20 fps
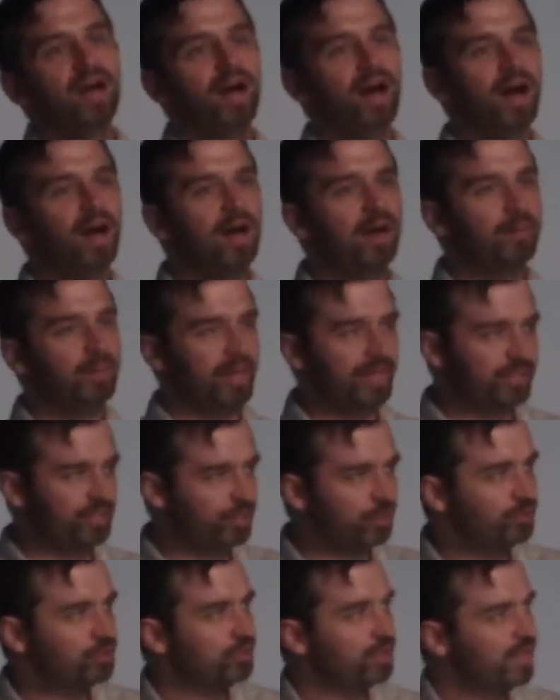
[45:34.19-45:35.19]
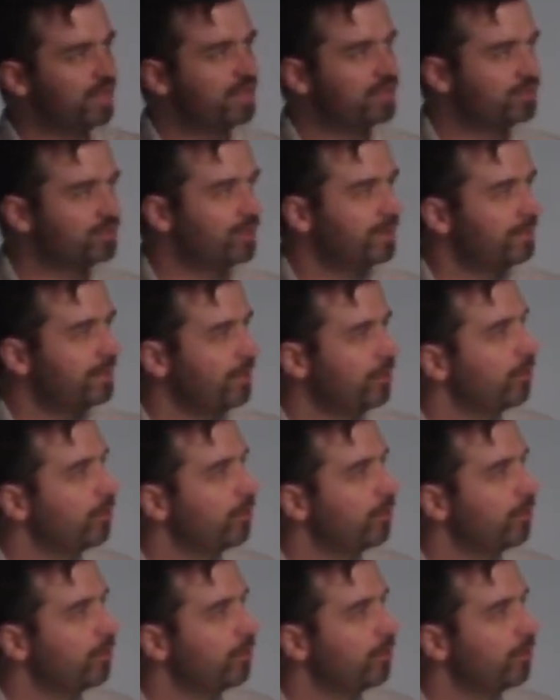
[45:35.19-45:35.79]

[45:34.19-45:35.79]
It's usually extremely